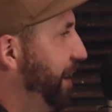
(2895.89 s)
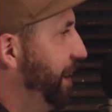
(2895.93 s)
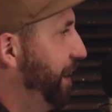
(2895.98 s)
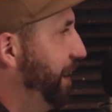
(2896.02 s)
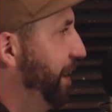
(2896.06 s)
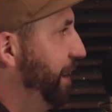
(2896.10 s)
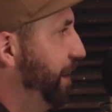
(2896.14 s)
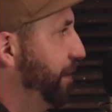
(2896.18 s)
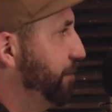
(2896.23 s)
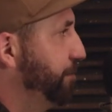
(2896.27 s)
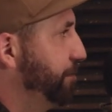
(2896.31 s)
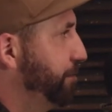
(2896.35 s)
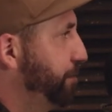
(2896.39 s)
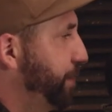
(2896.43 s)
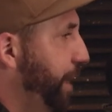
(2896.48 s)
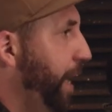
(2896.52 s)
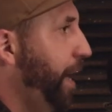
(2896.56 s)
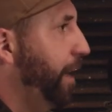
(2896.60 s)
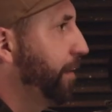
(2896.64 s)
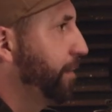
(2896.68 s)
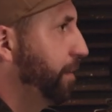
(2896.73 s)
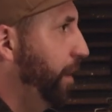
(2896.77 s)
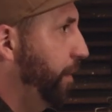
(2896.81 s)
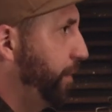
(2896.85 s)
Um,
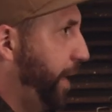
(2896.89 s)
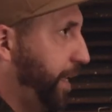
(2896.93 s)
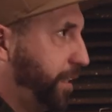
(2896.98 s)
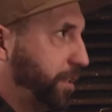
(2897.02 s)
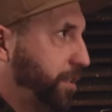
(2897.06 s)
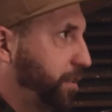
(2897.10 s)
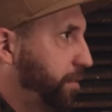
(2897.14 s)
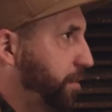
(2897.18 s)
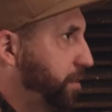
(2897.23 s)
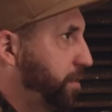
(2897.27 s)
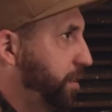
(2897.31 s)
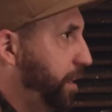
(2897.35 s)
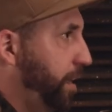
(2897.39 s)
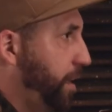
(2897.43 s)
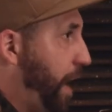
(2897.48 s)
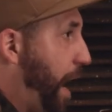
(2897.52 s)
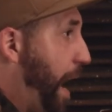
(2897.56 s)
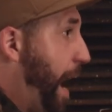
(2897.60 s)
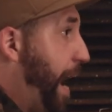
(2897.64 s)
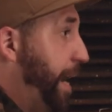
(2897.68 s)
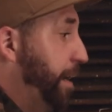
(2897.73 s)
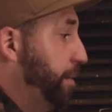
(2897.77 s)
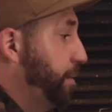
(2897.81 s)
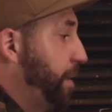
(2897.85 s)
yeah, no, that's see,
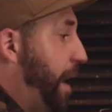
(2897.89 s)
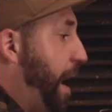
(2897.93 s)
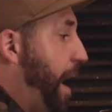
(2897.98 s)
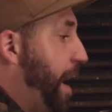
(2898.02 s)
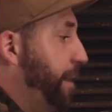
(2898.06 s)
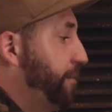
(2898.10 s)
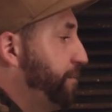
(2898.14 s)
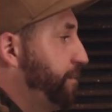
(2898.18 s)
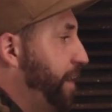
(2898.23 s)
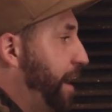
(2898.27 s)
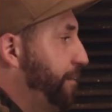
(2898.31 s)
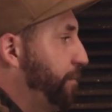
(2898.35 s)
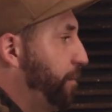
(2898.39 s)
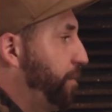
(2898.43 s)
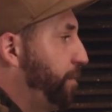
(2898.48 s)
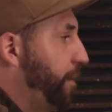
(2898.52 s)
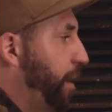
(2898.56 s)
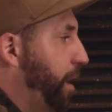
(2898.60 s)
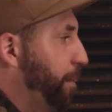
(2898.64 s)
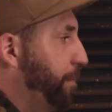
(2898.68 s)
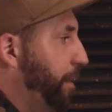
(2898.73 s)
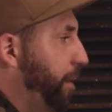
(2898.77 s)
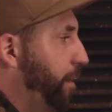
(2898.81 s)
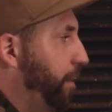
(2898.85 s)
I didn't. I've never
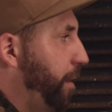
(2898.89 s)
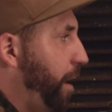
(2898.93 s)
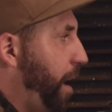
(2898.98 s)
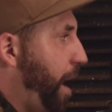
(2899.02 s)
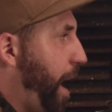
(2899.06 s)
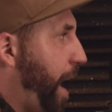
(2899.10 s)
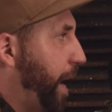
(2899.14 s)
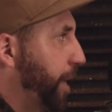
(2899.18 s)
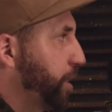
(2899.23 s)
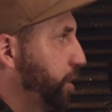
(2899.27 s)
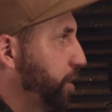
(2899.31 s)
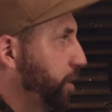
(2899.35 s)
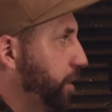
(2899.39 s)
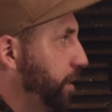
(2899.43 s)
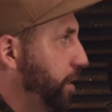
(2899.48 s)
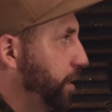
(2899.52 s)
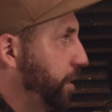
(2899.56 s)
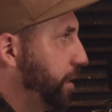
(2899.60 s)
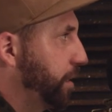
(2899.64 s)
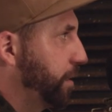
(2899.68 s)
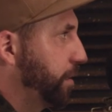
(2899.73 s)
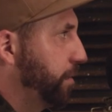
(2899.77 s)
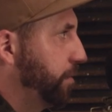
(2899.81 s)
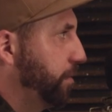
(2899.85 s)
thought about
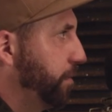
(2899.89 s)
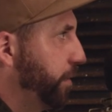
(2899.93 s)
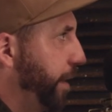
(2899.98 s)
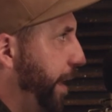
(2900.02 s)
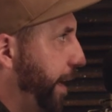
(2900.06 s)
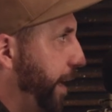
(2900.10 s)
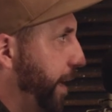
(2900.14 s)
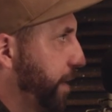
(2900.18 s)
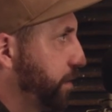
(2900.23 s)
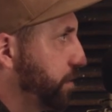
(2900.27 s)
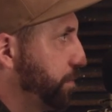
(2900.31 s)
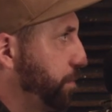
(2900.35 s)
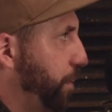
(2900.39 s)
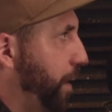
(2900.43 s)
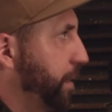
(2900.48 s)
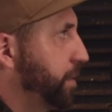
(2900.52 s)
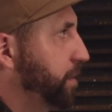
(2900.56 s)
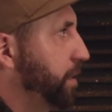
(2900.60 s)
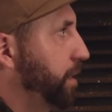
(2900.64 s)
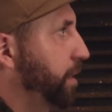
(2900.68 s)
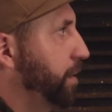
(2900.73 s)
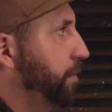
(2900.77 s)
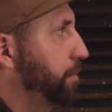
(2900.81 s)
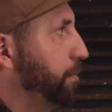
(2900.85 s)
actually like
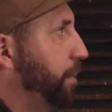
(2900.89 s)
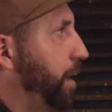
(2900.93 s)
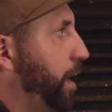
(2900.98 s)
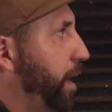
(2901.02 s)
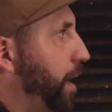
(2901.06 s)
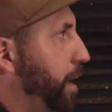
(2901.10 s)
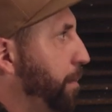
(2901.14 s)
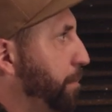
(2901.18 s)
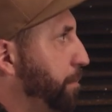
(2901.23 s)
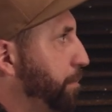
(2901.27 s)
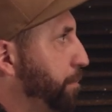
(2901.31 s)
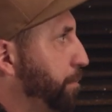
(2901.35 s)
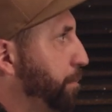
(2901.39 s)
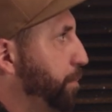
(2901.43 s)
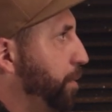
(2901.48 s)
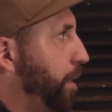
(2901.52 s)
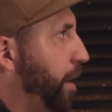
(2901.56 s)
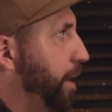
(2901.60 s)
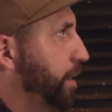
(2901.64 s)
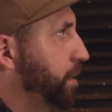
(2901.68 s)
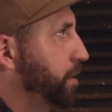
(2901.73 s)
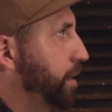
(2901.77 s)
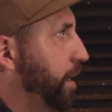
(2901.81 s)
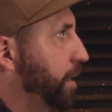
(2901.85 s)
expressing my
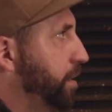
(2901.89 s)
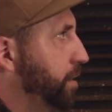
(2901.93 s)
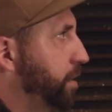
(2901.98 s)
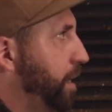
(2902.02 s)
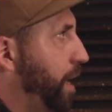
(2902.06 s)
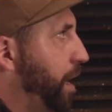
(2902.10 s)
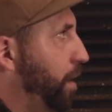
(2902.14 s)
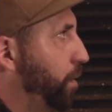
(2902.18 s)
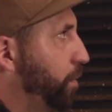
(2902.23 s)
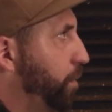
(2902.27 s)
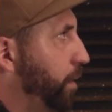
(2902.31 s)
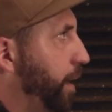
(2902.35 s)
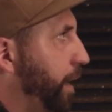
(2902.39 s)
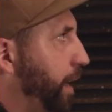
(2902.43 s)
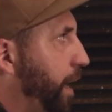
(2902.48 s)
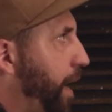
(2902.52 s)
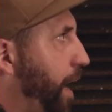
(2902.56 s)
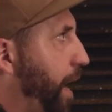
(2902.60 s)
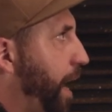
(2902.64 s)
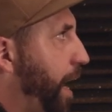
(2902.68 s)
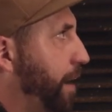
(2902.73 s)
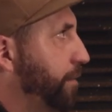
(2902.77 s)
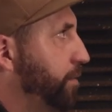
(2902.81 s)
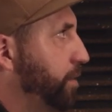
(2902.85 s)
process how like
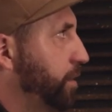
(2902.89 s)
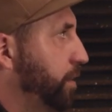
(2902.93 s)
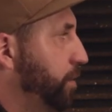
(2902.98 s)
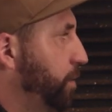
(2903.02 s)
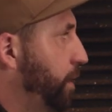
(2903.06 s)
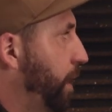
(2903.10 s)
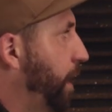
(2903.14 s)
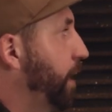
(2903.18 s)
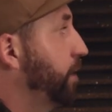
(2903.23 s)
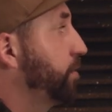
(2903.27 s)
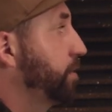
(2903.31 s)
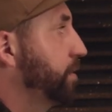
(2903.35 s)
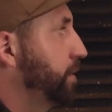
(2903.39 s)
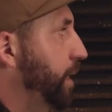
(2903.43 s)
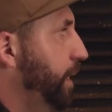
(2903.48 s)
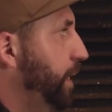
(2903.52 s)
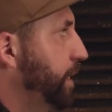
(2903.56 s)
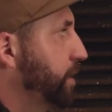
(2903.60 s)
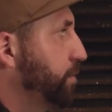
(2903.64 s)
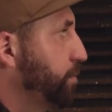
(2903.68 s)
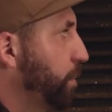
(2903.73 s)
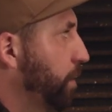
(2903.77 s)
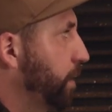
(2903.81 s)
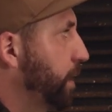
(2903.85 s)
I have to you guys because that
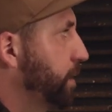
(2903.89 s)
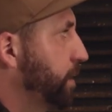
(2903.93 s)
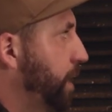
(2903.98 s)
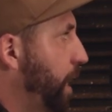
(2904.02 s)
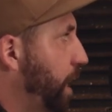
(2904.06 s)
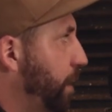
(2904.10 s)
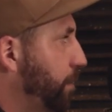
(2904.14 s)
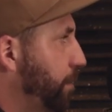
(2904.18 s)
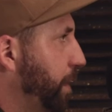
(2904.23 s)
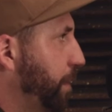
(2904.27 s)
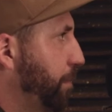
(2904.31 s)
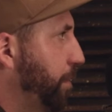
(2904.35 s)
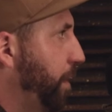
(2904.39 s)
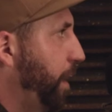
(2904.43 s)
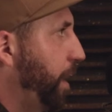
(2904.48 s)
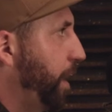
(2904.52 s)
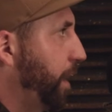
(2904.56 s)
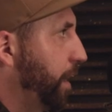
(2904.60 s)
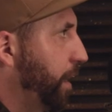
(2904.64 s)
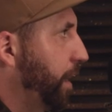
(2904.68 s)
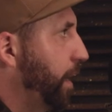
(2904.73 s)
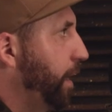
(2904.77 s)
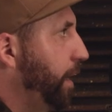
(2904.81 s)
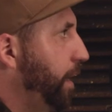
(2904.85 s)
is more or less how my
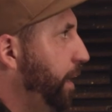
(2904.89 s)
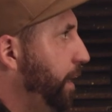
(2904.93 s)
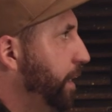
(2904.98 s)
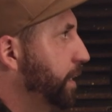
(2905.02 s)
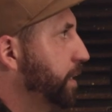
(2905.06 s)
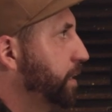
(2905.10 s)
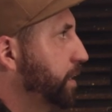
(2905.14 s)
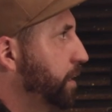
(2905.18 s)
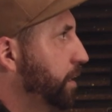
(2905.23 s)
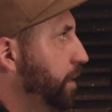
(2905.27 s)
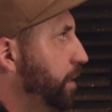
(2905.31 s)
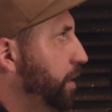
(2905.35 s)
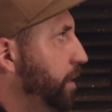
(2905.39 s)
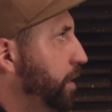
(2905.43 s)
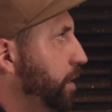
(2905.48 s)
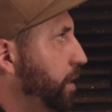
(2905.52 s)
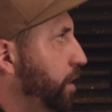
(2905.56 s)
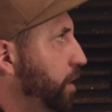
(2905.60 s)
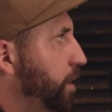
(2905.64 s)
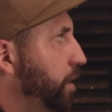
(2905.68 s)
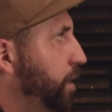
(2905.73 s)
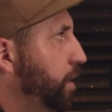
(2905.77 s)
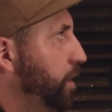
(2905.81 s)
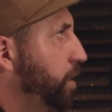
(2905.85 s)
brain is
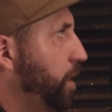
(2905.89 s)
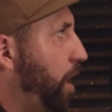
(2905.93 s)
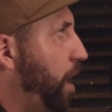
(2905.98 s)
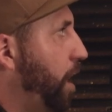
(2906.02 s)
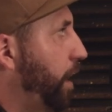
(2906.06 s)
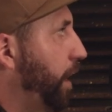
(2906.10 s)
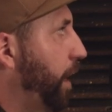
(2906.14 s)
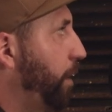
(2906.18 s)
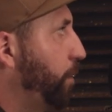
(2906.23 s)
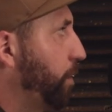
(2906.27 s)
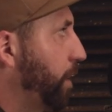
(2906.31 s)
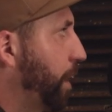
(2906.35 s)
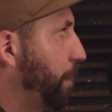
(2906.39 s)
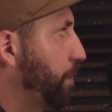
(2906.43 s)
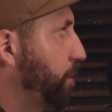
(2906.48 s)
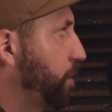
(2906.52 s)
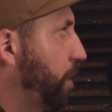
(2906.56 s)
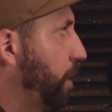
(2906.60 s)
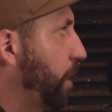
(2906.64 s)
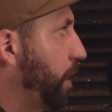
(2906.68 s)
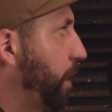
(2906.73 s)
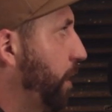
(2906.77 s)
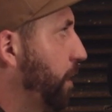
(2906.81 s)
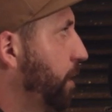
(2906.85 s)
talking when I'm
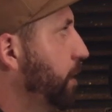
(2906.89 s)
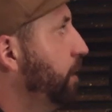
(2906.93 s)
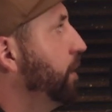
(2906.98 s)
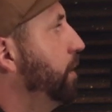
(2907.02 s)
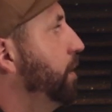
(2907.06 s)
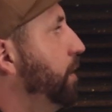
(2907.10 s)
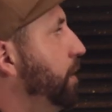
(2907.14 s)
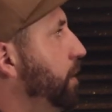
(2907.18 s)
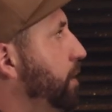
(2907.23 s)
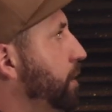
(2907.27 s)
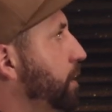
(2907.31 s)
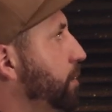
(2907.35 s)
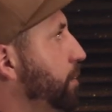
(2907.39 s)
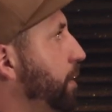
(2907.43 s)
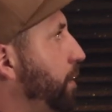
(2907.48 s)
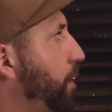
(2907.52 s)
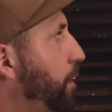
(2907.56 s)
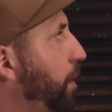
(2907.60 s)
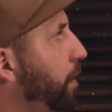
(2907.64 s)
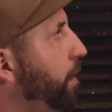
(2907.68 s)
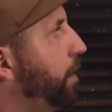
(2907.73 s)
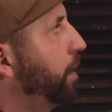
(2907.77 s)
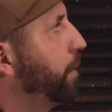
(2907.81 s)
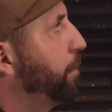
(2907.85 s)
drawing. I'm
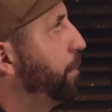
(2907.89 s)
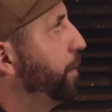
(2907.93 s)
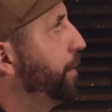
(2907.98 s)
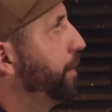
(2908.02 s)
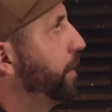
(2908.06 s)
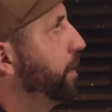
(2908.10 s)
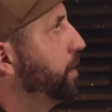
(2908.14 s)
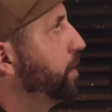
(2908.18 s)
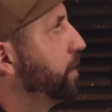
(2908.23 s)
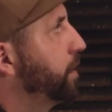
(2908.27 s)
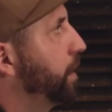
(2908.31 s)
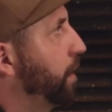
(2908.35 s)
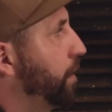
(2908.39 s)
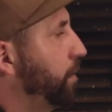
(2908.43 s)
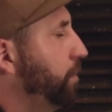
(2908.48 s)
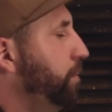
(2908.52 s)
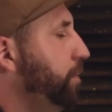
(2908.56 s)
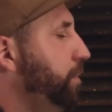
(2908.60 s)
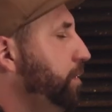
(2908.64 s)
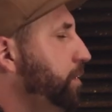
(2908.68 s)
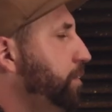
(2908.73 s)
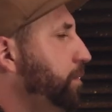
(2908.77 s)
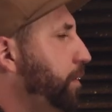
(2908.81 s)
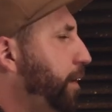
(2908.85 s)
like, how can I put this in there?
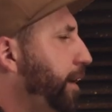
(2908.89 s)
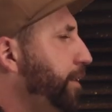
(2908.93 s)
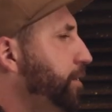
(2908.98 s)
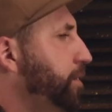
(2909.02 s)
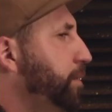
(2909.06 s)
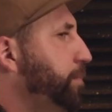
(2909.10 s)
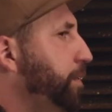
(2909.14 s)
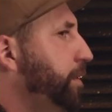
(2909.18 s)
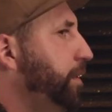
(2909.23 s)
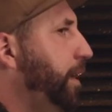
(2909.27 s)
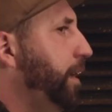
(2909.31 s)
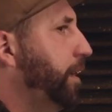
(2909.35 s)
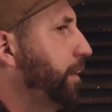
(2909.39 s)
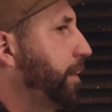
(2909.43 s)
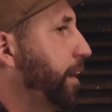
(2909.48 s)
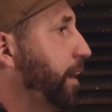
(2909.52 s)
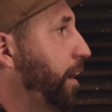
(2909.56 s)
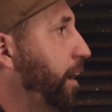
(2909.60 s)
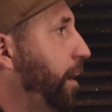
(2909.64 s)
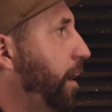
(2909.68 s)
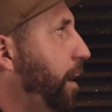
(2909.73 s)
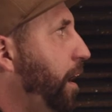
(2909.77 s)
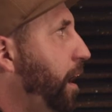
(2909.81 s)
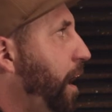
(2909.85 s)
Well, I should put that in
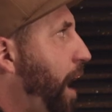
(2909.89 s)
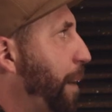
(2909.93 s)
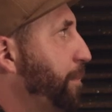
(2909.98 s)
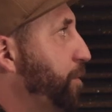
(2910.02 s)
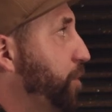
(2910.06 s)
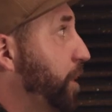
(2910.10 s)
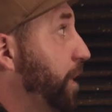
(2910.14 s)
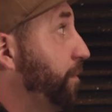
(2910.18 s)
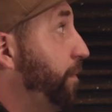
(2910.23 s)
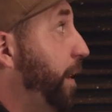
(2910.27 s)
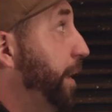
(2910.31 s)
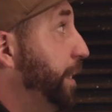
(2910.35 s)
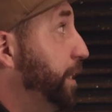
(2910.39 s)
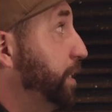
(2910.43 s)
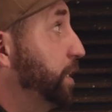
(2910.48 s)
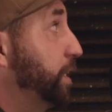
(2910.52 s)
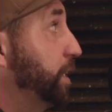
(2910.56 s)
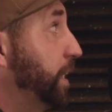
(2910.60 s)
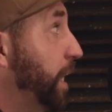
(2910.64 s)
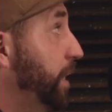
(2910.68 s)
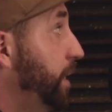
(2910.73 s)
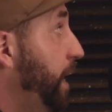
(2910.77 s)
there. Mm -hmm. I'm sure if I just